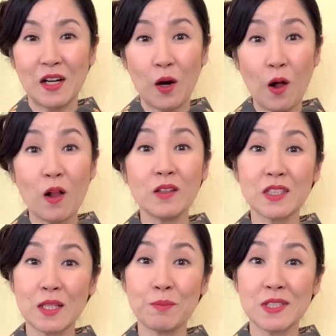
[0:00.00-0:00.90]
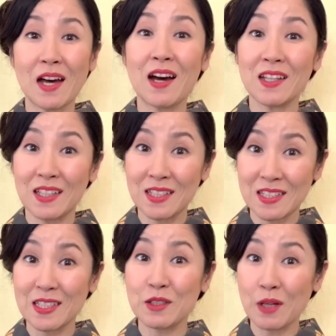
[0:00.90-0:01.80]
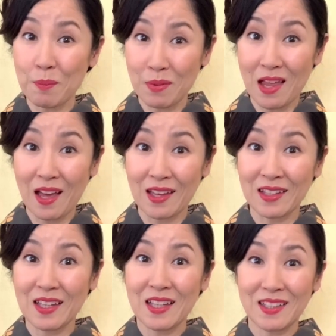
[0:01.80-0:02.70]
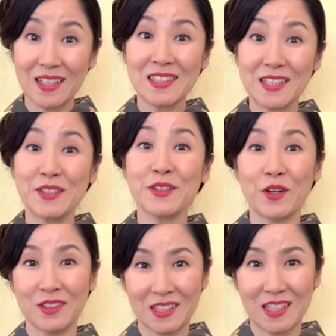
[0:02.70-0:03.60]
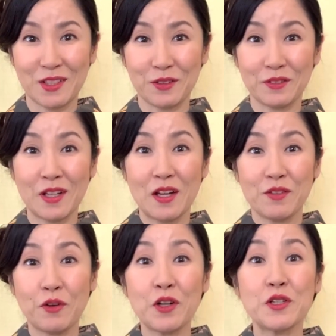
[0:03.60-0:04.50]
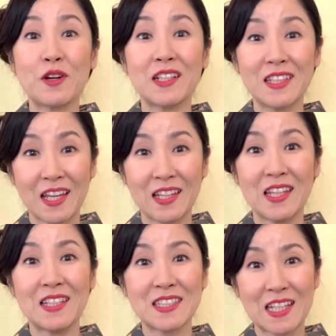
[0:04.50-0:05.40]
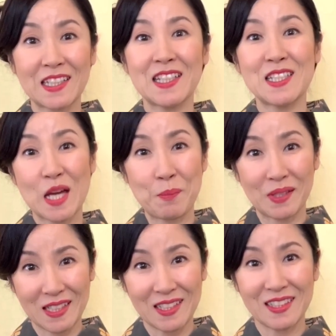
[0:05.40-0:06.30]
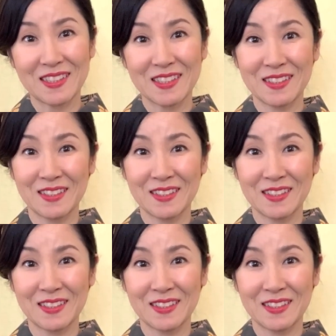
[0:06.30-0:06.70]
All tips are easy to apply, easy to continue for your daily study Japanese.